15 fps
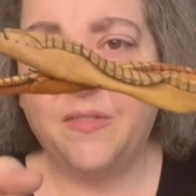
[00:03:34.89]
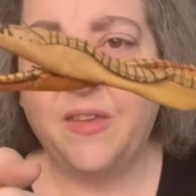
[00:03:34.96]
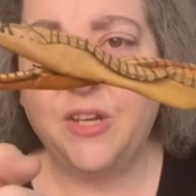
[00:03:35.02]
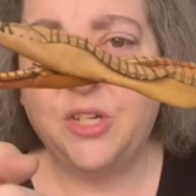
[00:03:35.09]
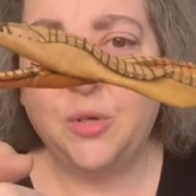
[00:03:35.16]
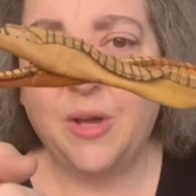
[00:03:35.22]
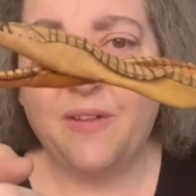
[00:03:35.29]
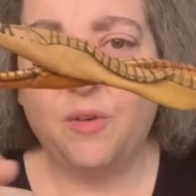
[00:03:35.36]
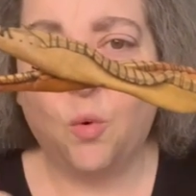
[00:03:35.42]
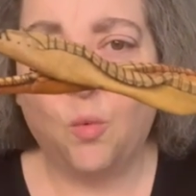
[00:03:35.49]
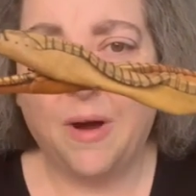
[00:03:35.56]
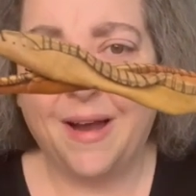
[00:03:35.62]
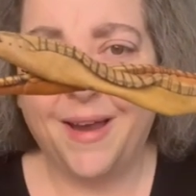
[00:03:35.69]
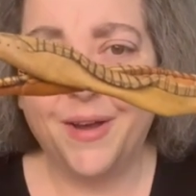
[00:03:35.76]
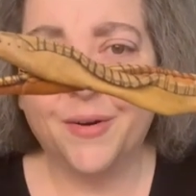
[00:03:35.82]
They do have a
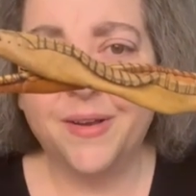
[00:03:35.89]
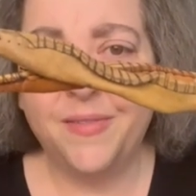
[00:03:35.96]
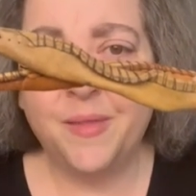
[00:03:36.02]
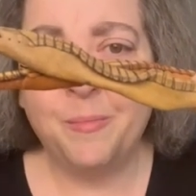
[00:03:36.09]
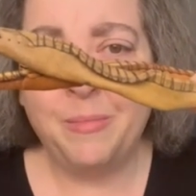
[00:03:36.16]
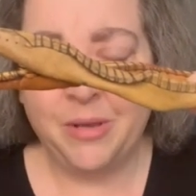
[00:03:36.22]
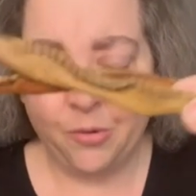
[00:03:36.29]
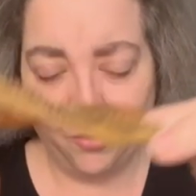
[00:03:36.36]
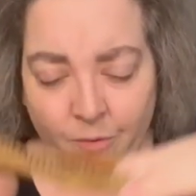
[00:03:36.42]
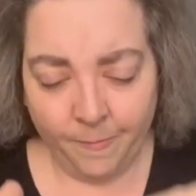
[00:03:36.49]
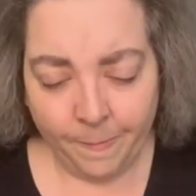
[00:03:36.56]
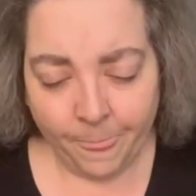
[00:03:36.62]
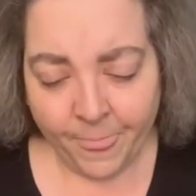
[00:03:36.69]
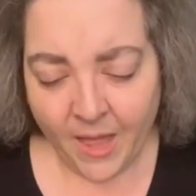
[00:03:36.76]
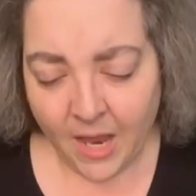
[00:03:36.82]
wire in the middle,
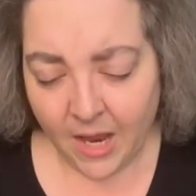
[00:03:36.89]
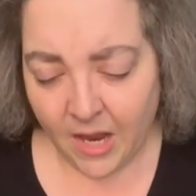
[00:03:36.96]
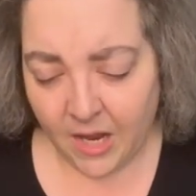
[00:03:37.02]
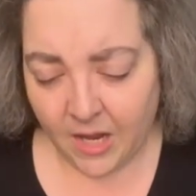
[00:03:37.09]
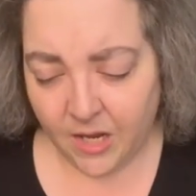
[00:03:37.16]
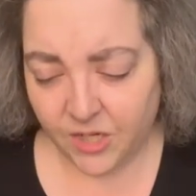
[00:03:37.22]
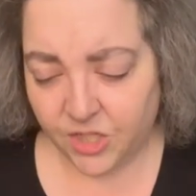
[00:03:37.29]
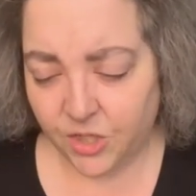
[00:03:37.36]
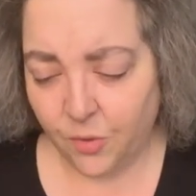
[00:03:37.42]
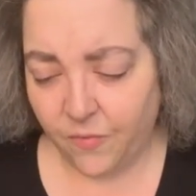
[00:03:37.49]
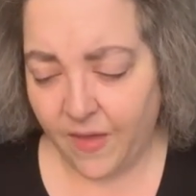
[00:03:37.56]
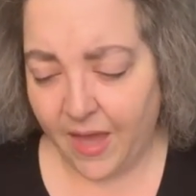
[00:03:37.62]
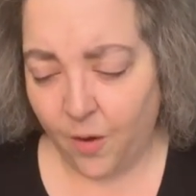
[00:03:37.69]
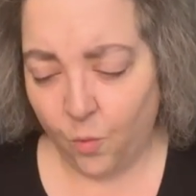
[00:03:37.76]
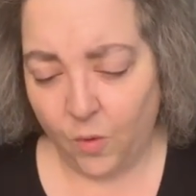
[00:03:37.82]
uh, so
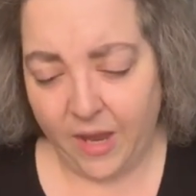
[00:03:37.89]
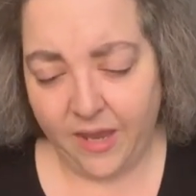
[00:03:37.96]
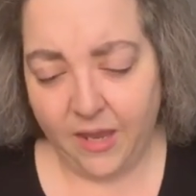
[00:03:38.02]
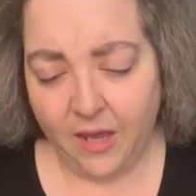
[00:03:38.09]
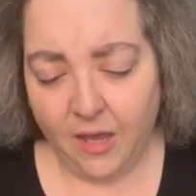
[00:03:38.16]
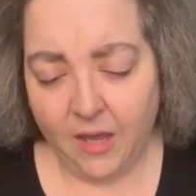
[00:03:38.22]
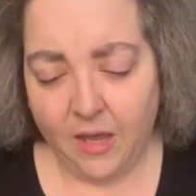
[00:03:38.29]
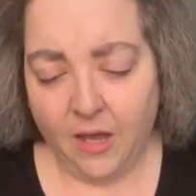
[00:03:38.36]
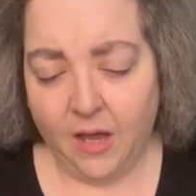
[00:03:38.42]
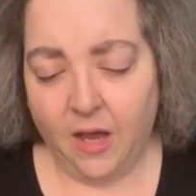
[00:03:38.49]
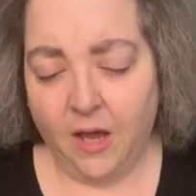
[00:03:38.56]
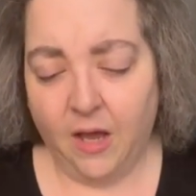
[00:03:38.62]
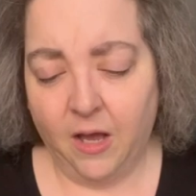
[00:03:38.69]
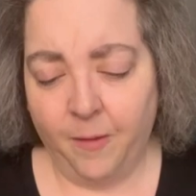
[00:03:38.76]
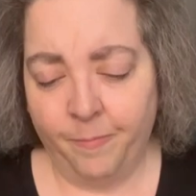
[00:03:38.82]
that way
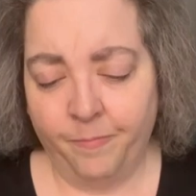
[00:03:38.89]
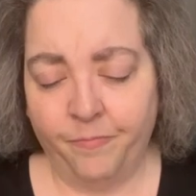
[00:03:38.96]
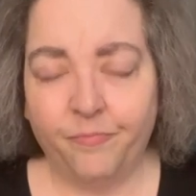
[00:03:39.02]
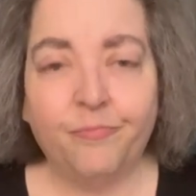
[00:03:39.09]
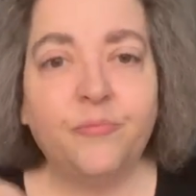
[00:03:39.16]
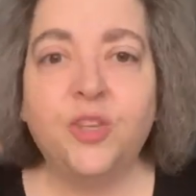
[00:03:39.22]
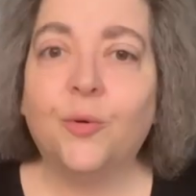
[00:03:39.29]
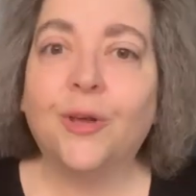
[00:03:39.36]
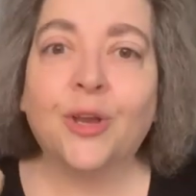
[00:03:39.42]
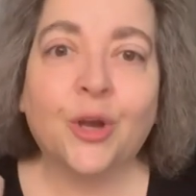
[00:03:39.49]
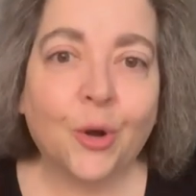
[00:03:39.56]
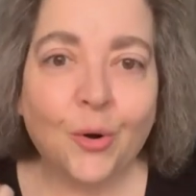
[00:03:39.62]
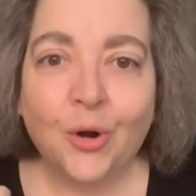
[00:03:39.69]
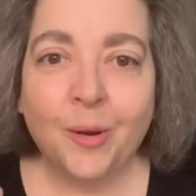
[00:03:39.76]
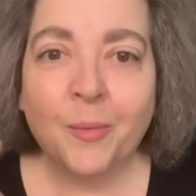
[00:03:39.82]
um, you can
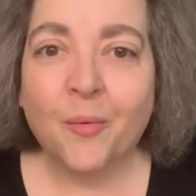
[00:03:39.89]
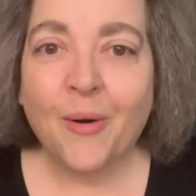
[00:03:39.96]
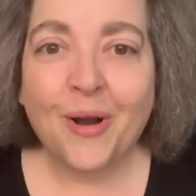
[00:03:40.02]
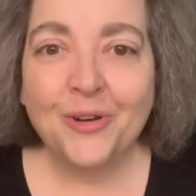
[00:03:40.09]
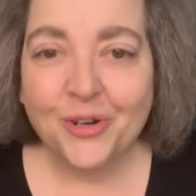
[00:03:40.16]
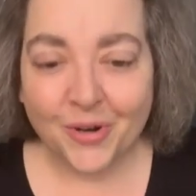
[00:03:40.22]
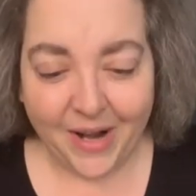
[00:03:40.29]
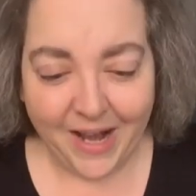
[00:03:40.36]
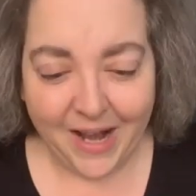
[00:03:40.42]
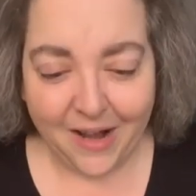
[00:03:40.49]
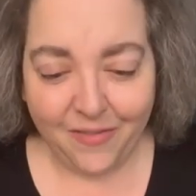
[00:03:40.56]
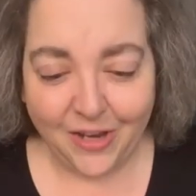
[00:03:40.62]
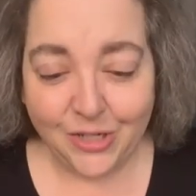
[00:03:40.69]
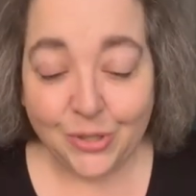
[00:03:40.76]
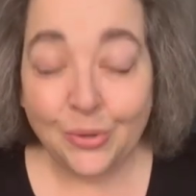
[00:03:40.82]
curl them around your hair.
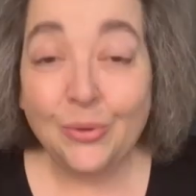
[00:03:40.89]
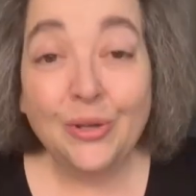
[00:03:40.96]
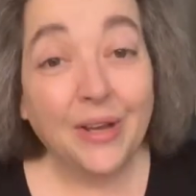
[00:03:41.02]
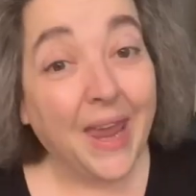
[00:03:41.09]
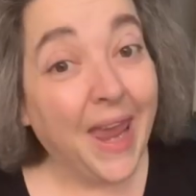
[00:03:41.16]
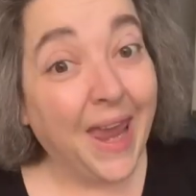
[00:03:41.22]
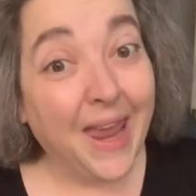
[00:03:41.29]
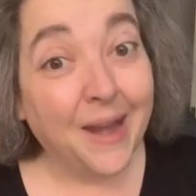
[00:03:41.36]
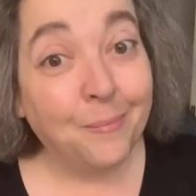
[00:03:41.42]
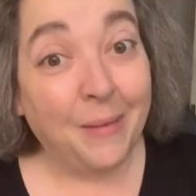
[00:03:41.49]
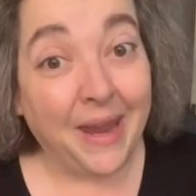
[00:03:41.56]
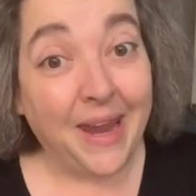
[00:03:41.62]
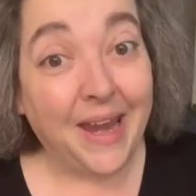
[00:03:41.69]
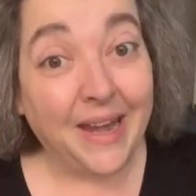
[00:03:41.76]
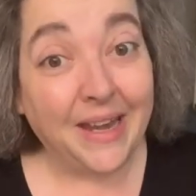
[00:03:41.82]
They do look
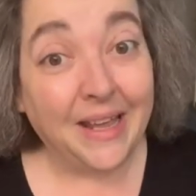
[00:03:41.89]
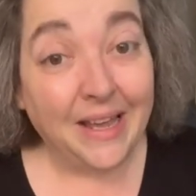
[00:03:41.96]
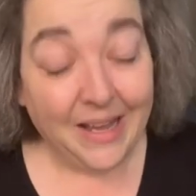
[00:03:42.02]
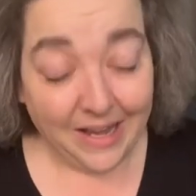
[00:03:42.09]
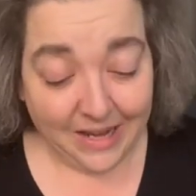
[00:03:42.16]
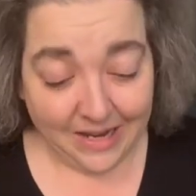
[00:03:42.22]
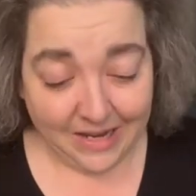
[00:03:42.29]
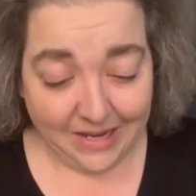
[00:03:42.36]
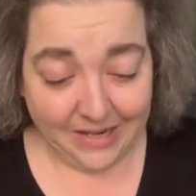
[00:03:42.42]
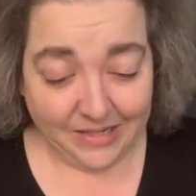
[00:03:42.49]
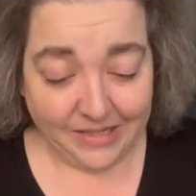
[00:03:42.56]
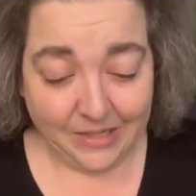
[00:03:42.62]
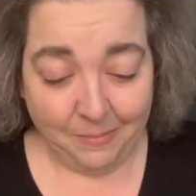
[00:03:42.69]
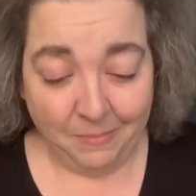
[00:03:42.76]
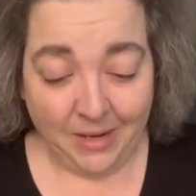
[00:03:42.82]
handmade uh,
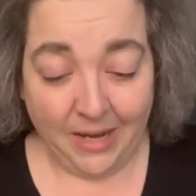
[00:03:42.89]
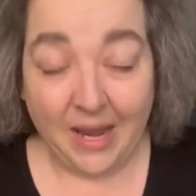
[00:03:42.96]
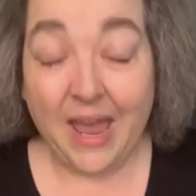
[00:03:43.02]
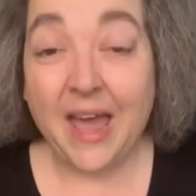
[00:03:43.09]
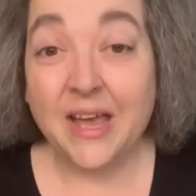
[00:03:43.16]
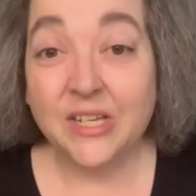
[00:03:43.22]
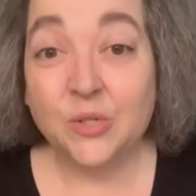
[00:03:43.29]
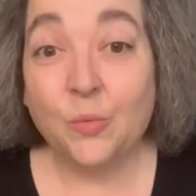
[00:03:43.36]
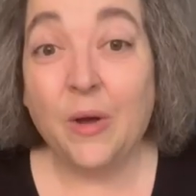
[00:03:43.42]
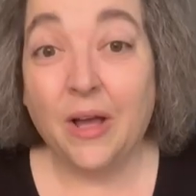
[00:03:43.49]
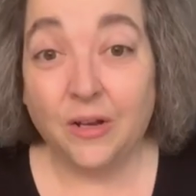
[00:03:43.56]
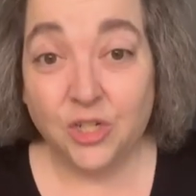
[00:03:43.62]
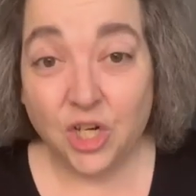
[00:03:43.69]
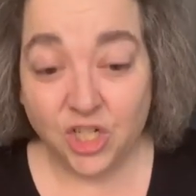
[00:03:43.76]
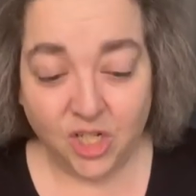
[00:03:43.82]
to me as
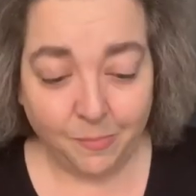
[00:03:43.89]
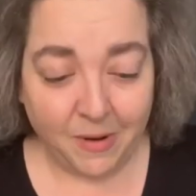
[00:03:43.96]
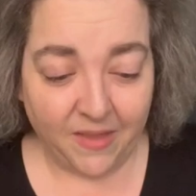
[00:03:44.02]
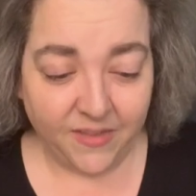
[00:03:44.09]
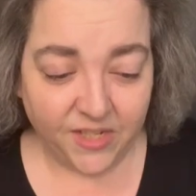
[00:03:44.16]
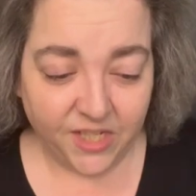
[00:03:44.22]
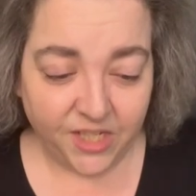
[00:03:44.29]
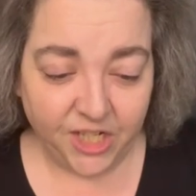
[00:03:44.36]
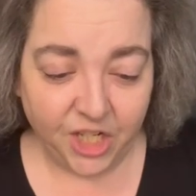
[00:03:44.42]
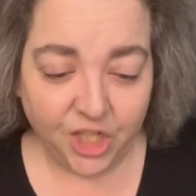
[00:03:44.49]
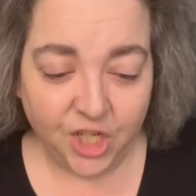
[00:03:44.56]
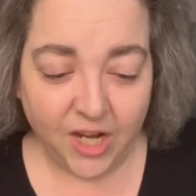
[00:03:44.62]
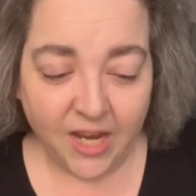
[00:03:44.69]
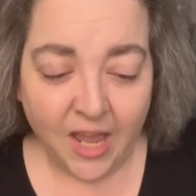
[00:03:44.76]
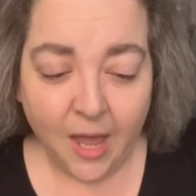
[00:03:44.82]
well, judging by the
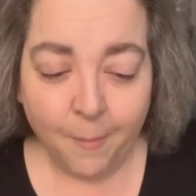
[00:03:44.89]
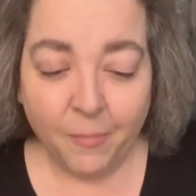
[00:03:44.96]
stitching.